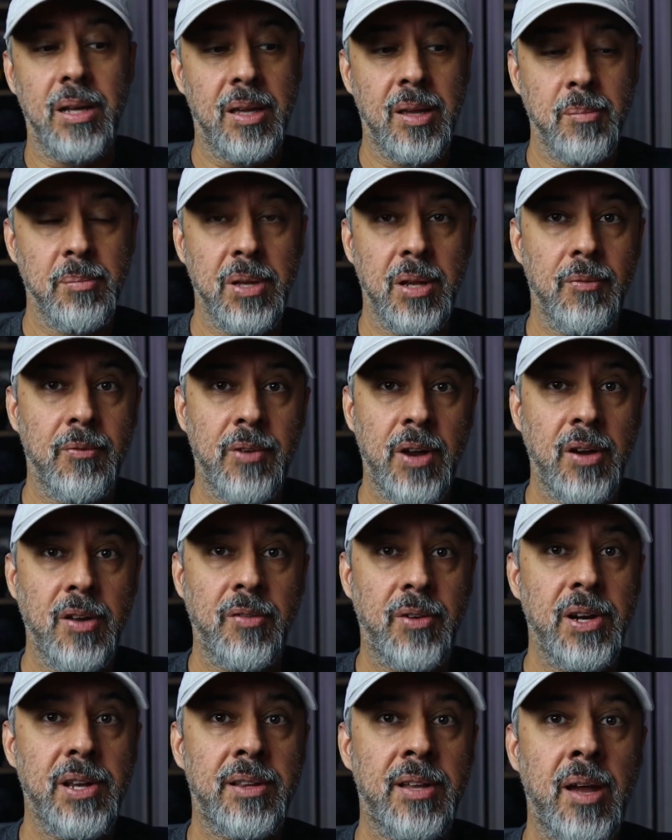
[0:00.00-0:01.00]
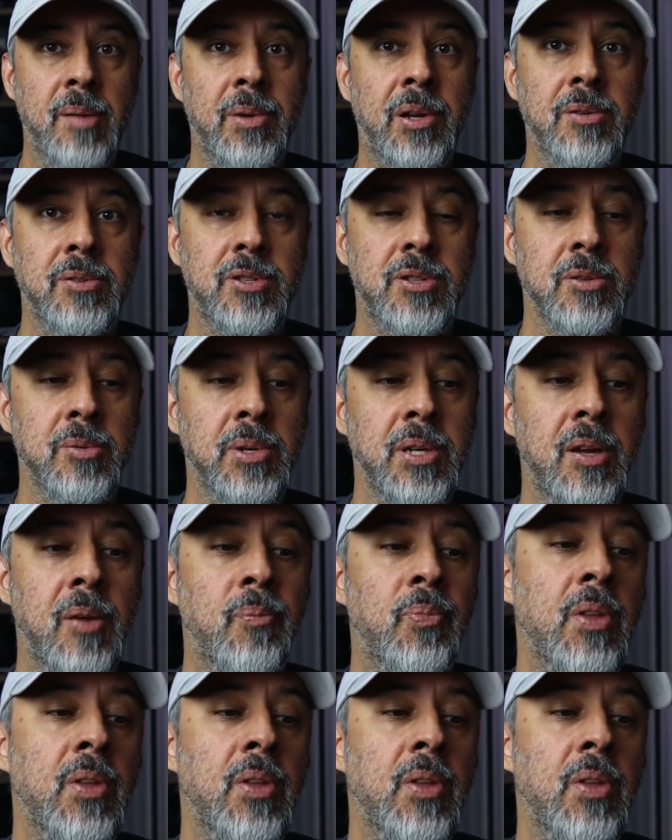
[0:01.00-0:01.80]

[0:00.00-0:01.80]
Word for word: It can be very, very time consuming.